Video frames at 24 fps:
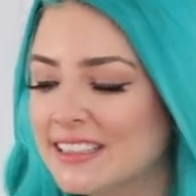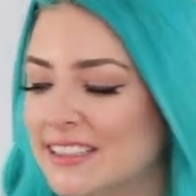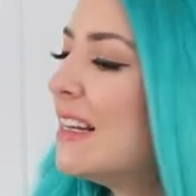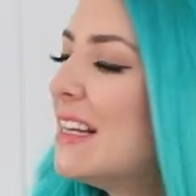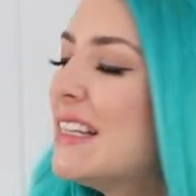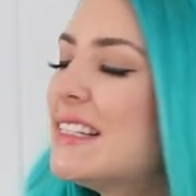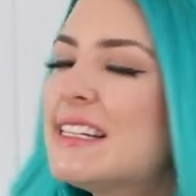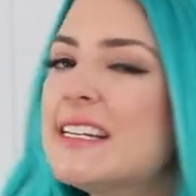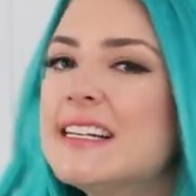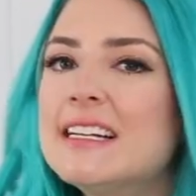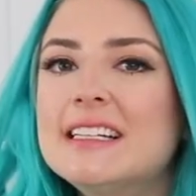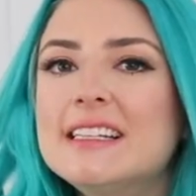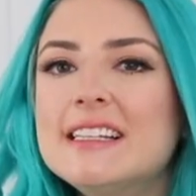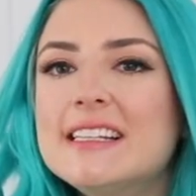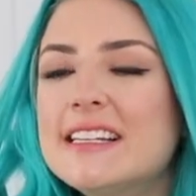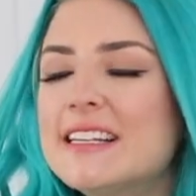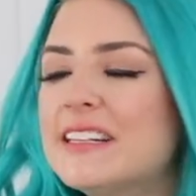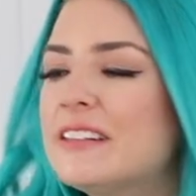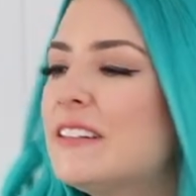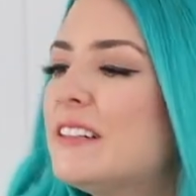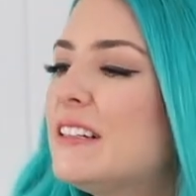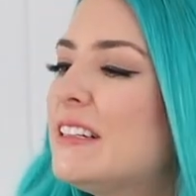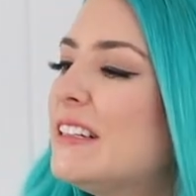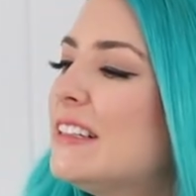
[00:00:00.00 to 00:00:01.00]
It's in a
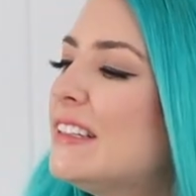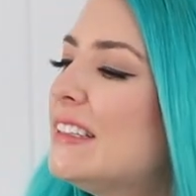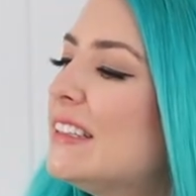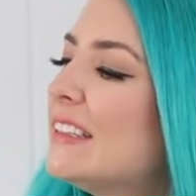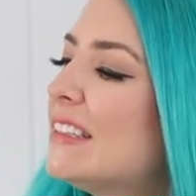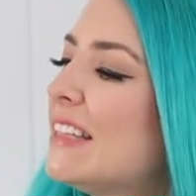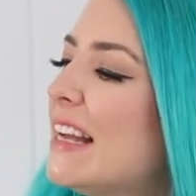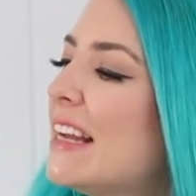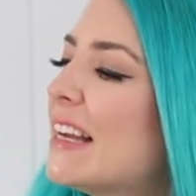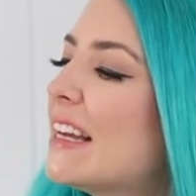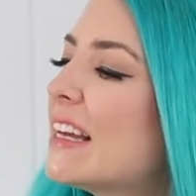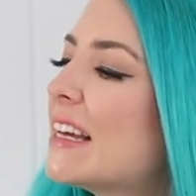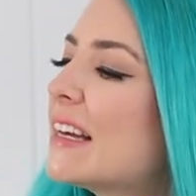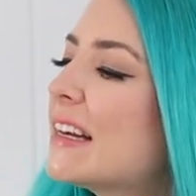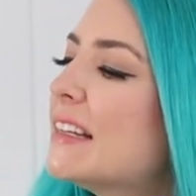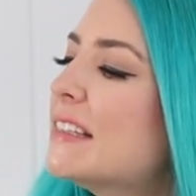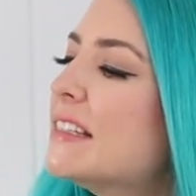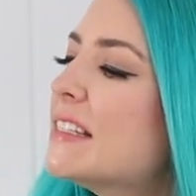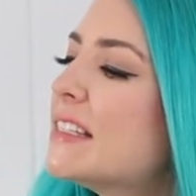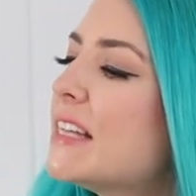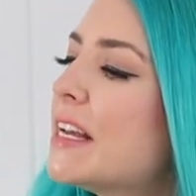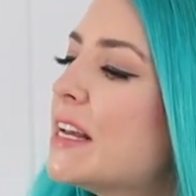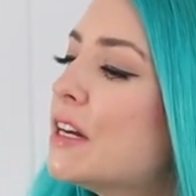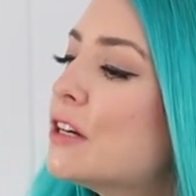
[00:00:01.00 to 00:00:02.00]
little like
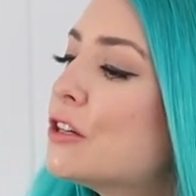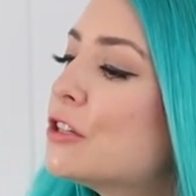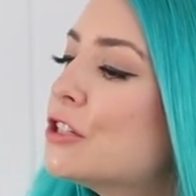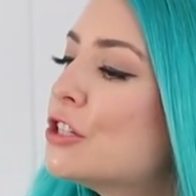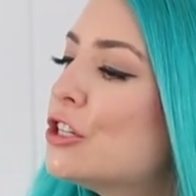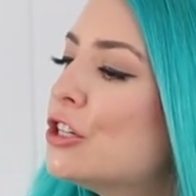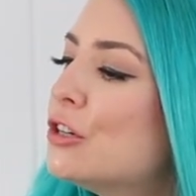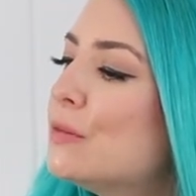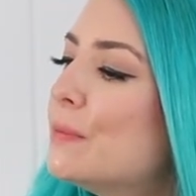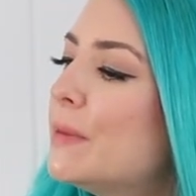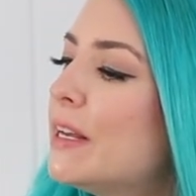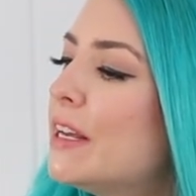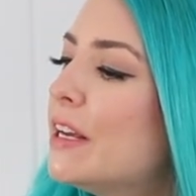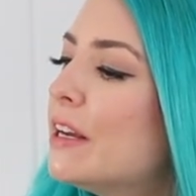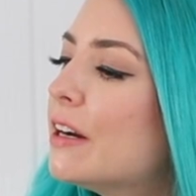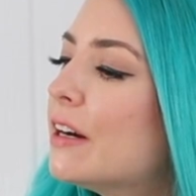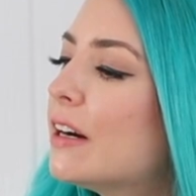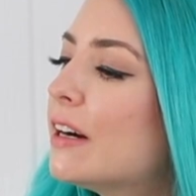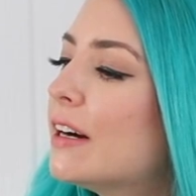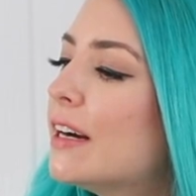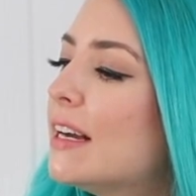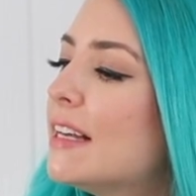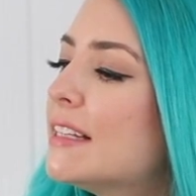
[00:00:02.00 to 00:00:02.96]
container tube here.